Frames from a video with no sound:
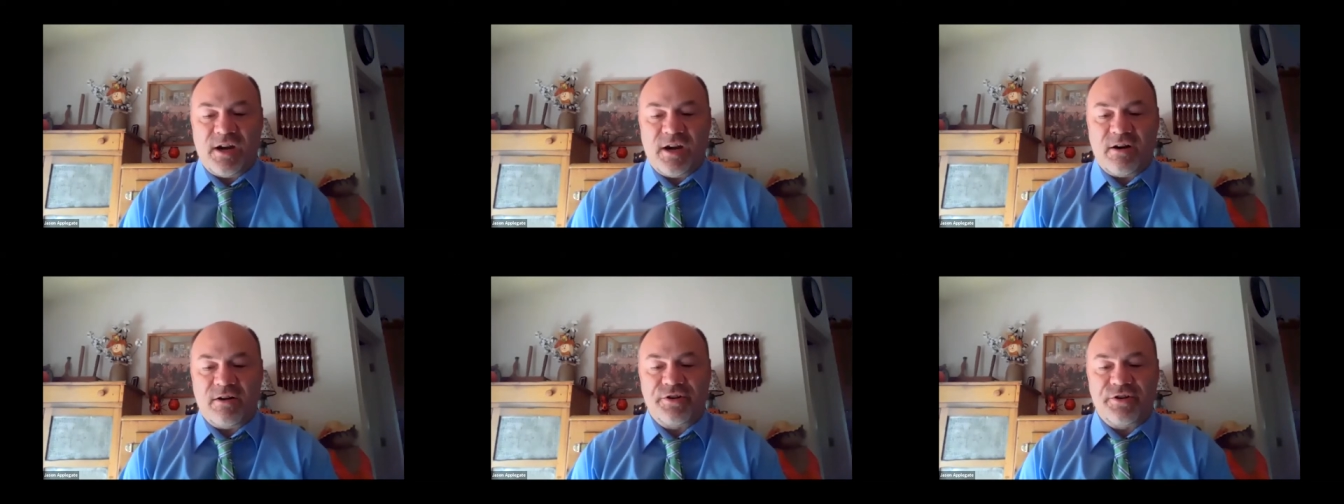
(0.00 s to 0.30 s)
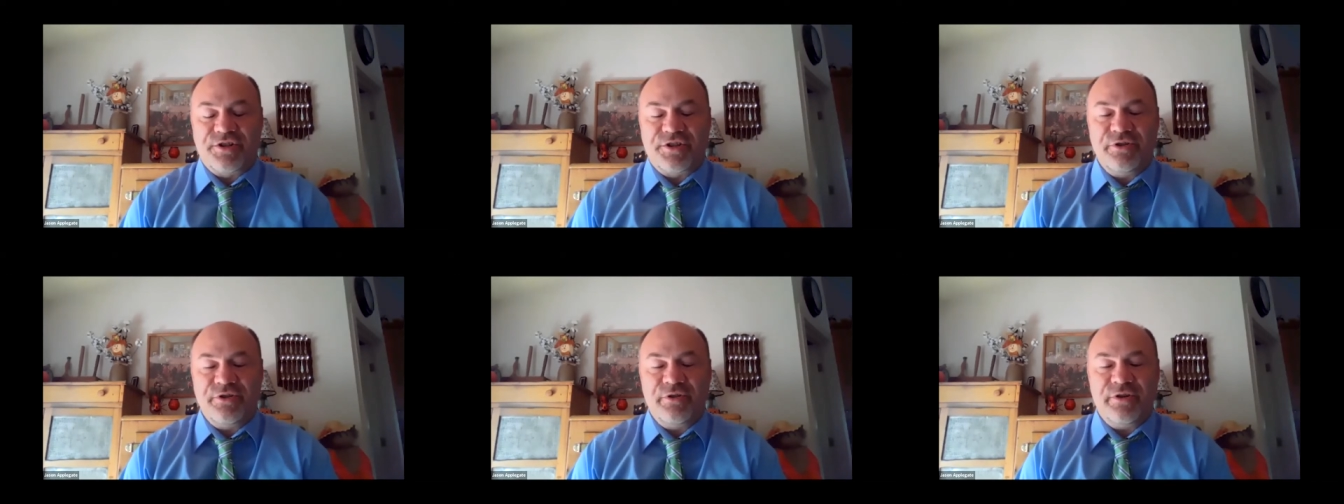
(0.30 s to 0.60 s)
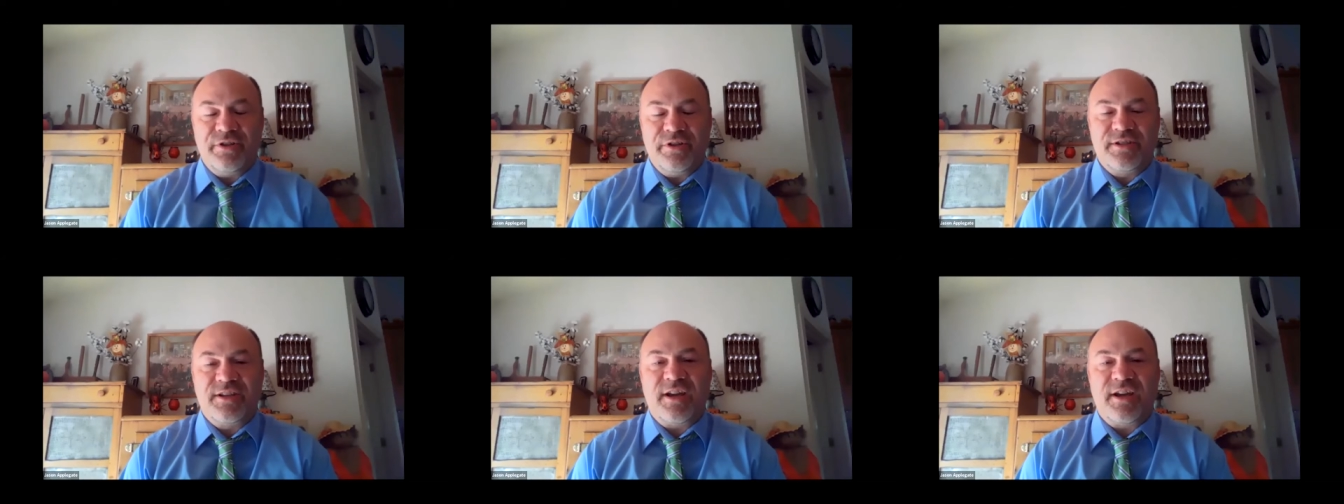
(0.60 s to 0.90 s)
our
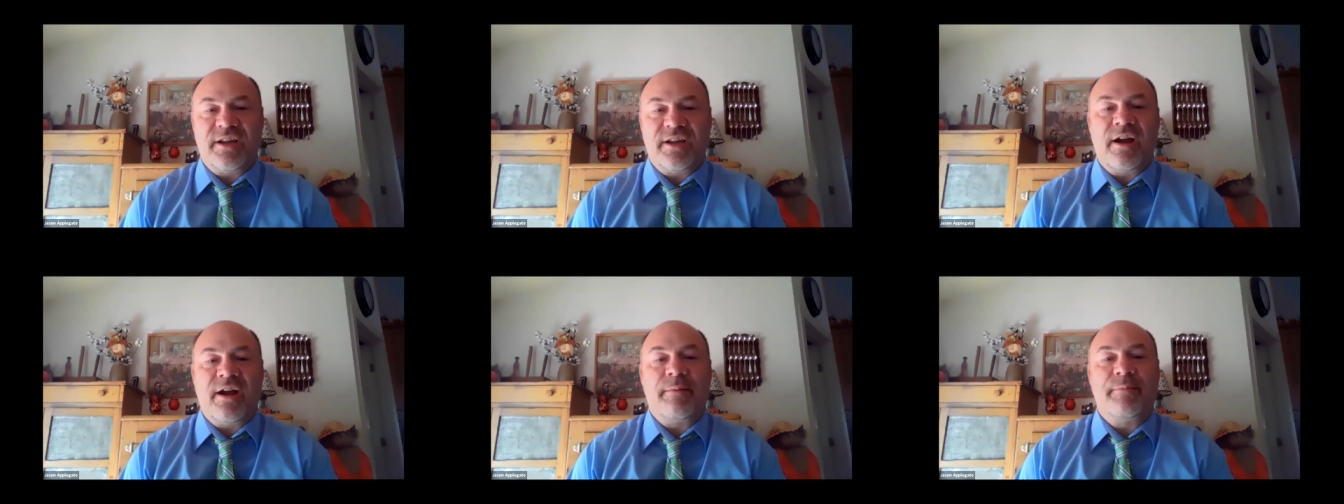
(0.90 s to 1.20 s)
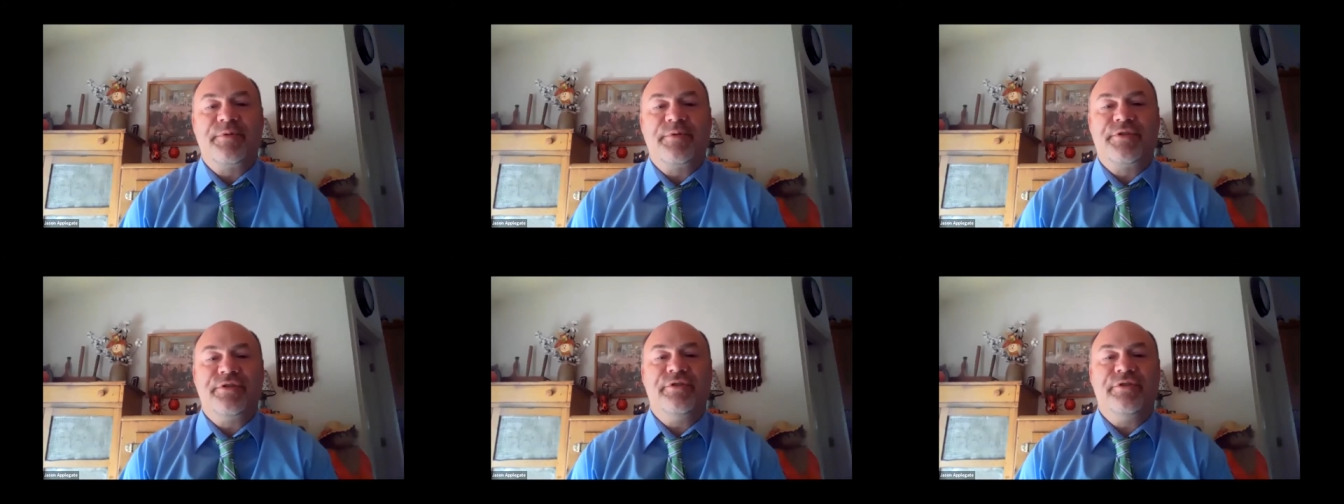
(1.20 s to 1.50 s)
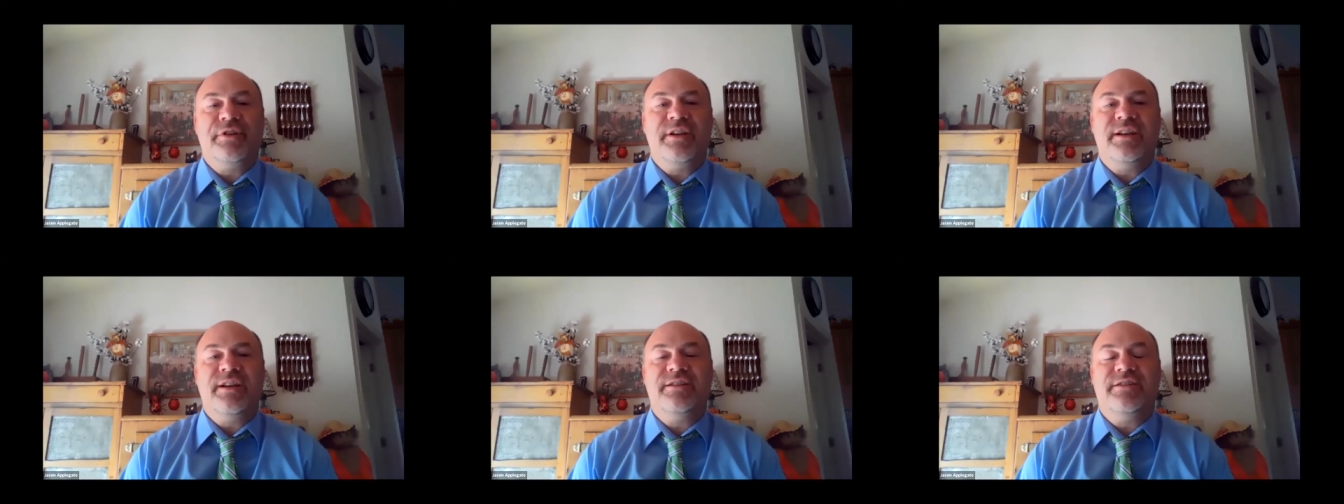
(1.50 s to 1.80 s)
students got an
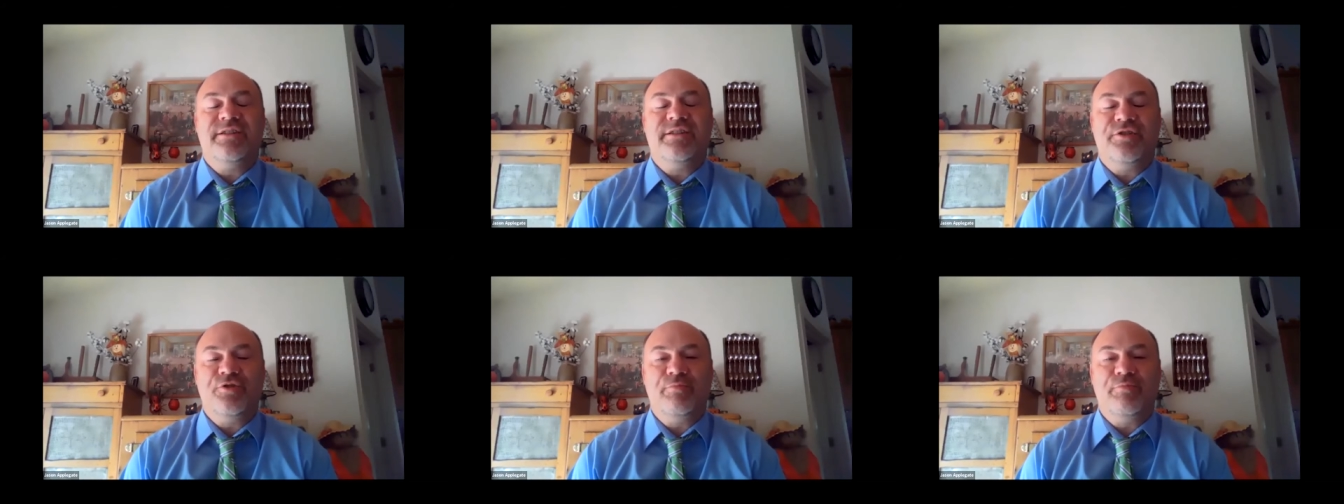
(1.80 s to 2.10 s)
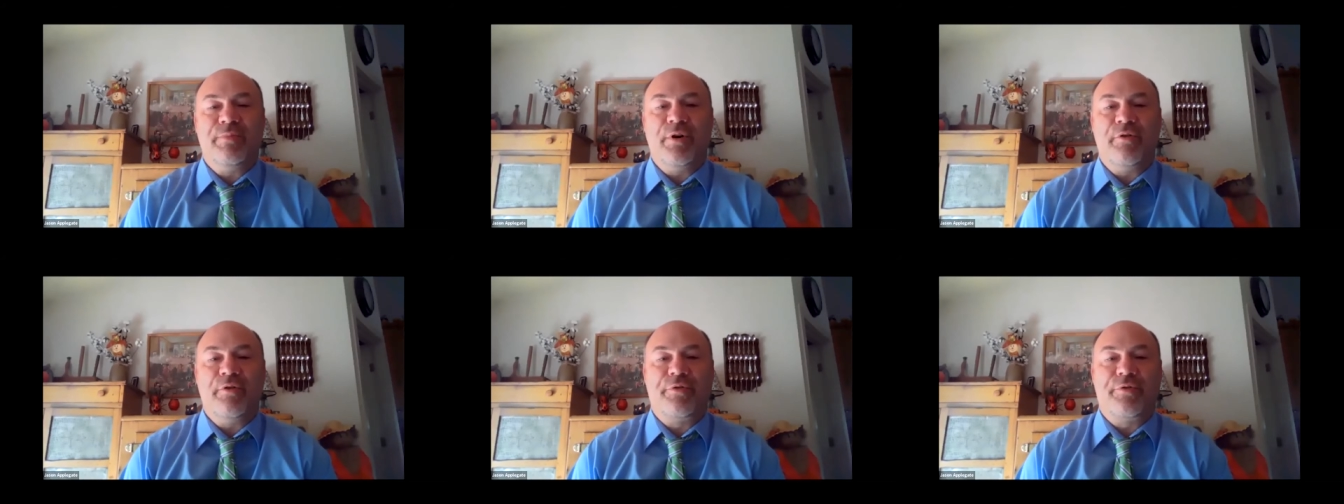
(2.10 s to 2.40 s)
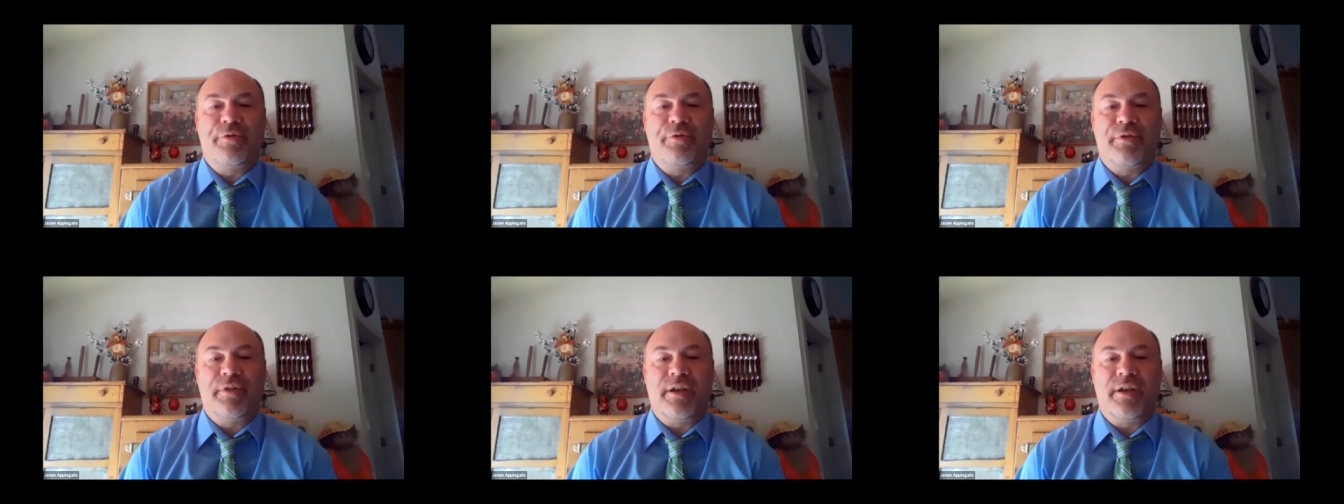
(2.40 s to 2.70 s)
opportunity to do
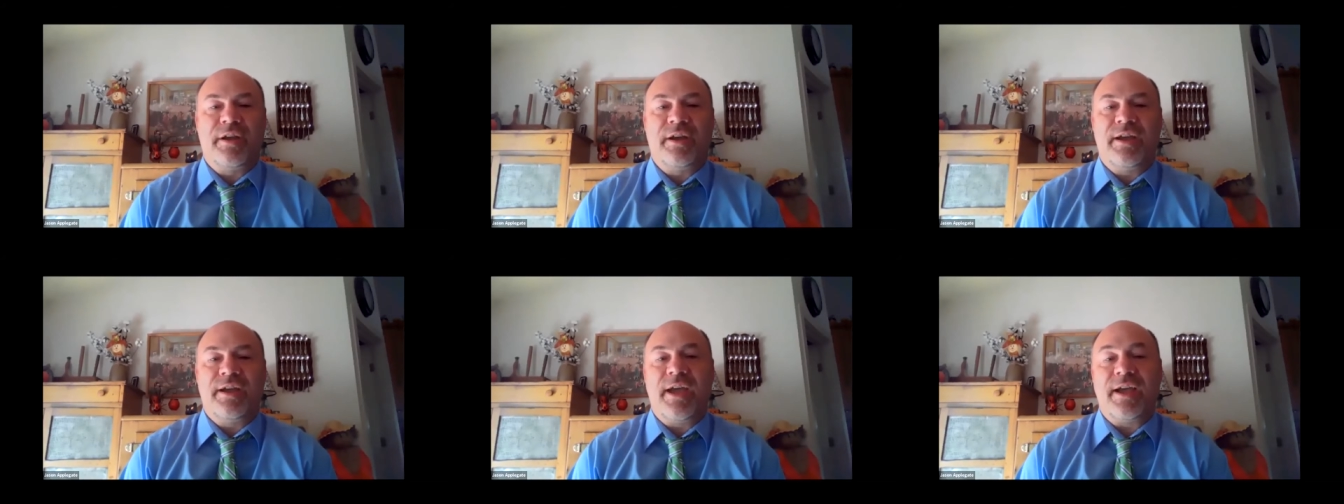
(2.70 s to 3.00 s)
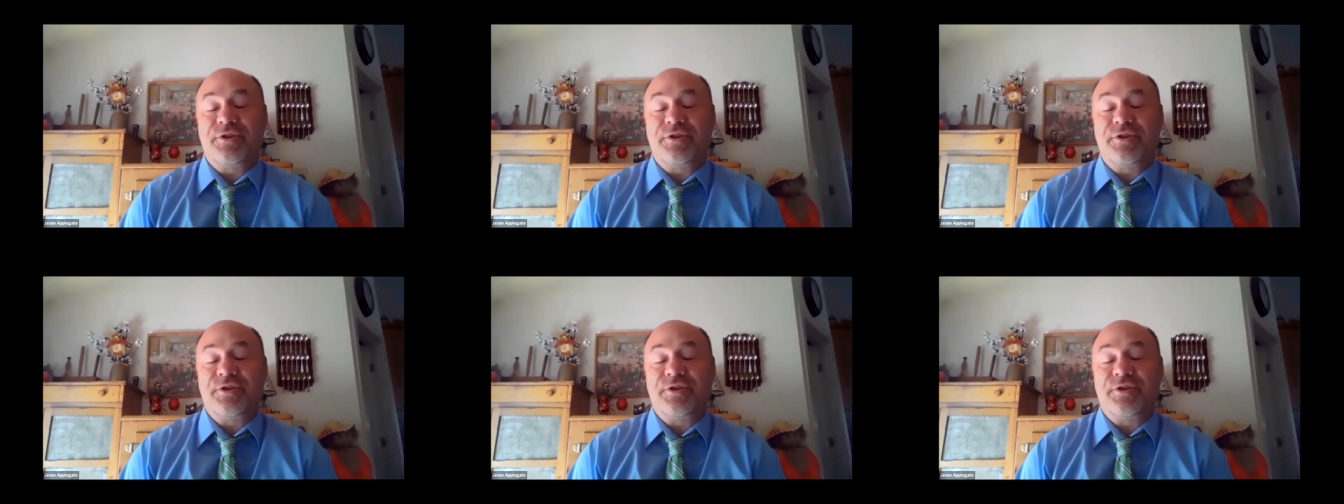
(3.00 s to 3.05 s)
both uh,